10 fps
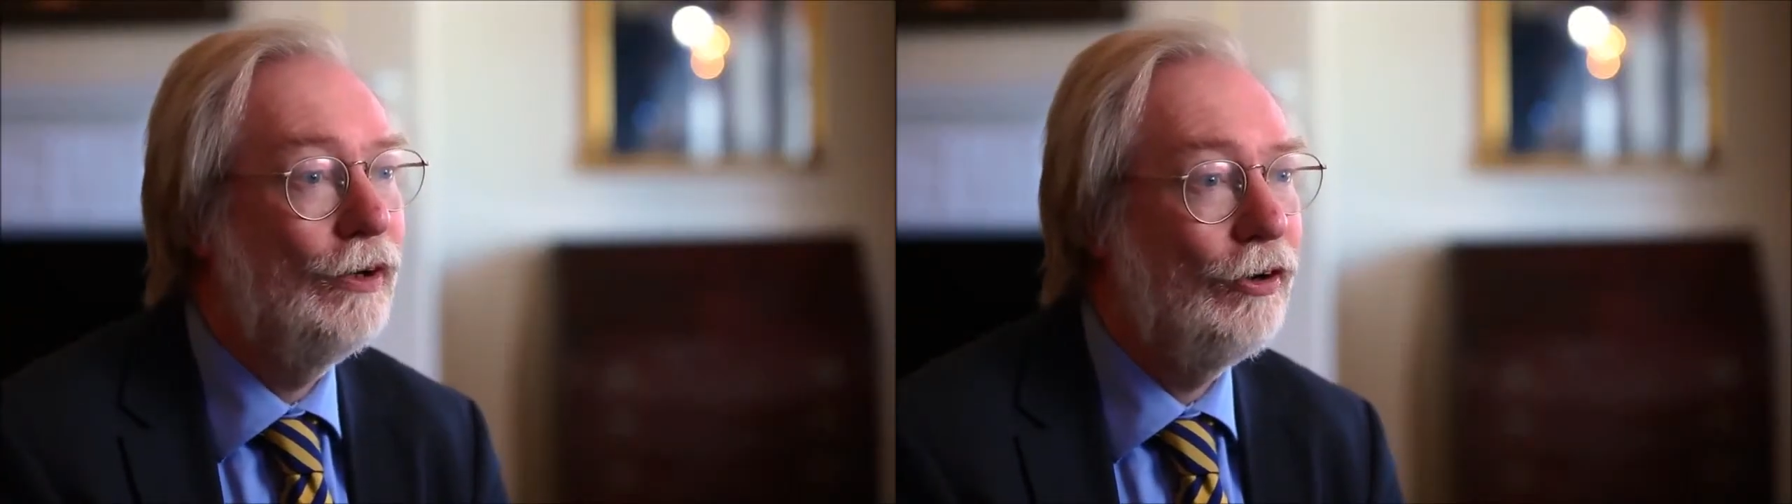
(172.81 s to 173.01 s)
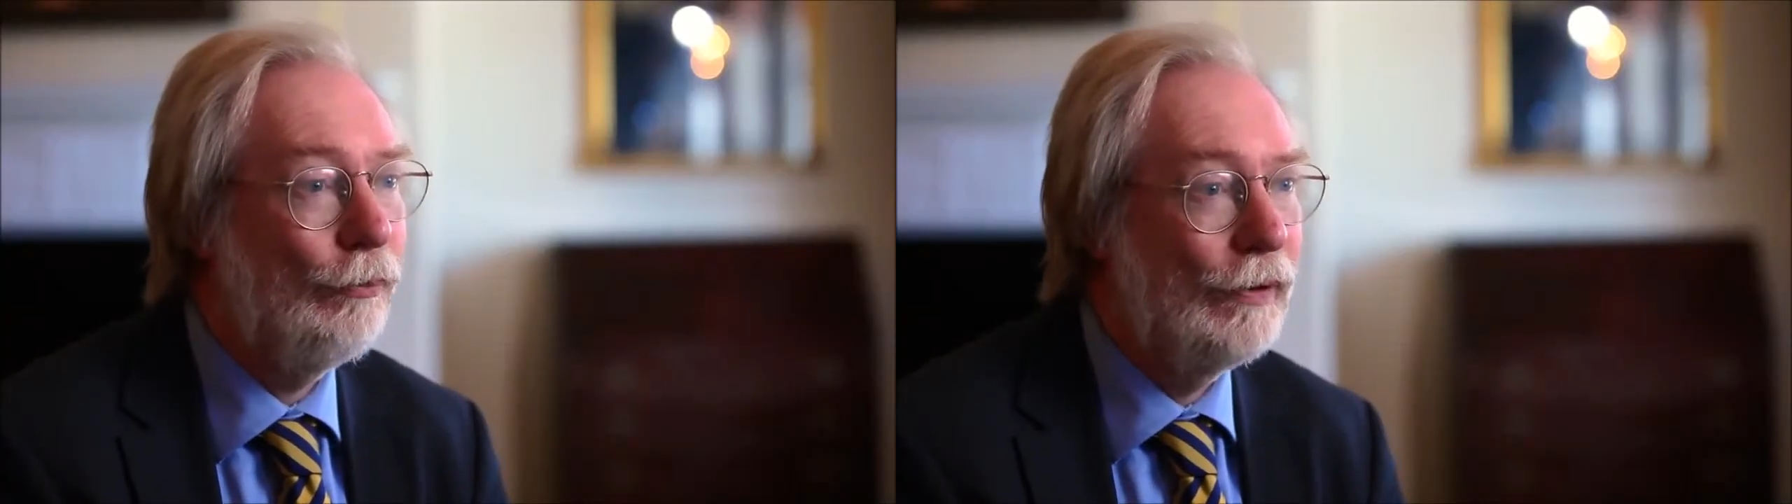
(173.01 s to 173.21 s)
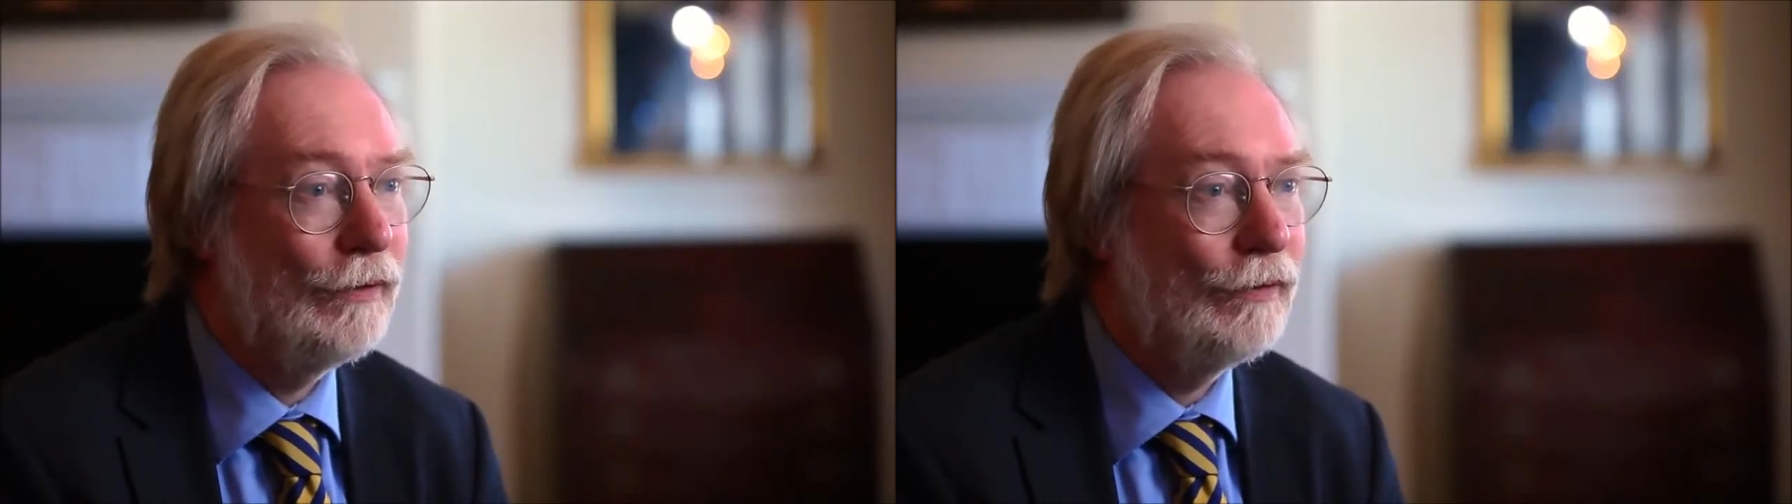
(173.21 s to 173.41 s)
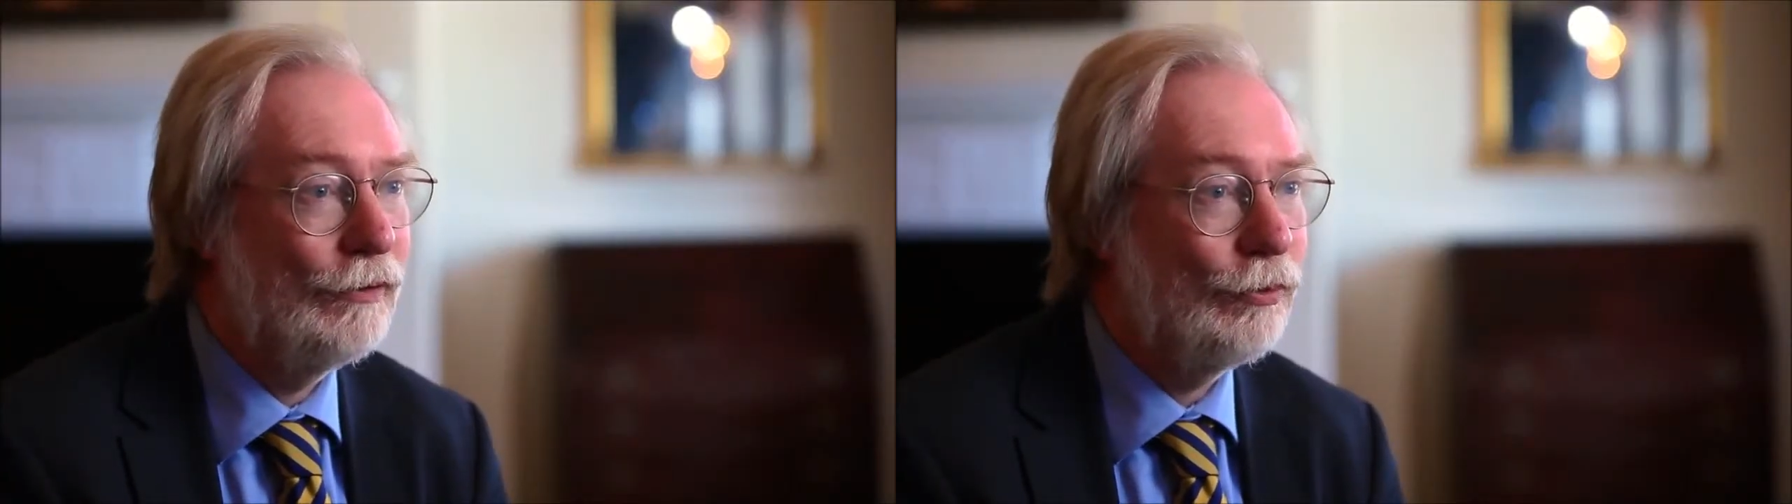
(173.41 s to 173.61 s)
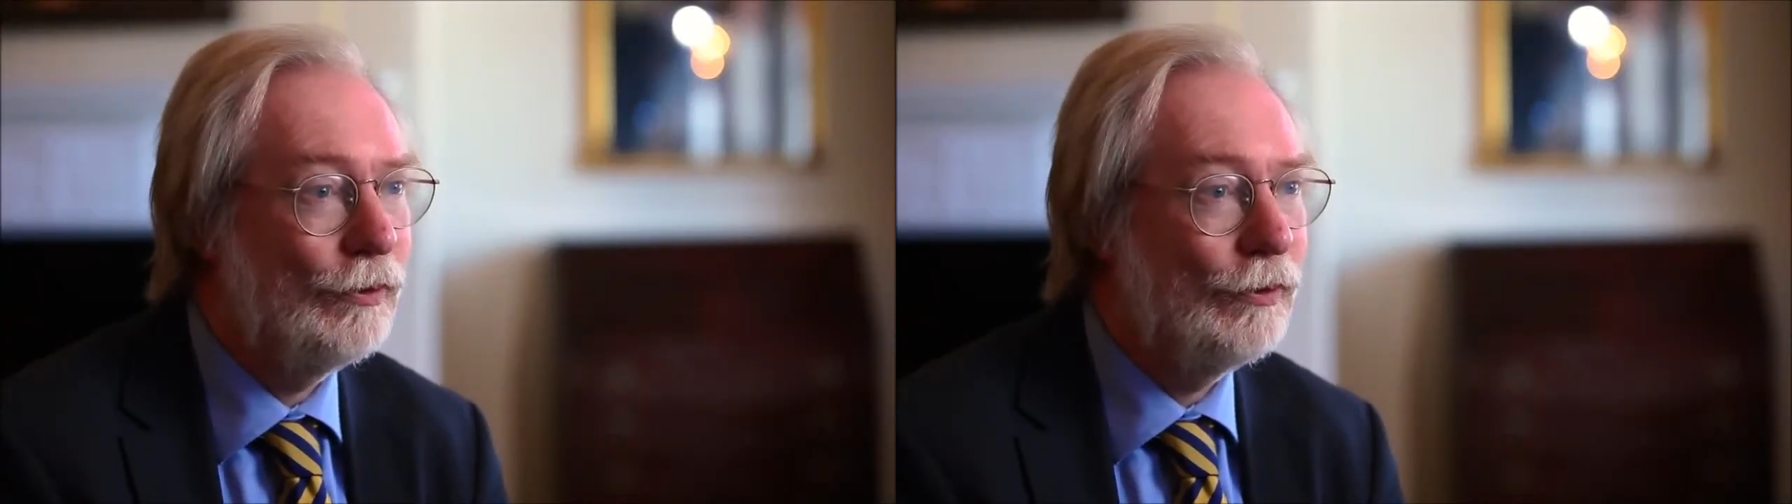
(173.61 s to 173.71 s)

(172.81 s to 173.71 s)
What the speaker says: and not make things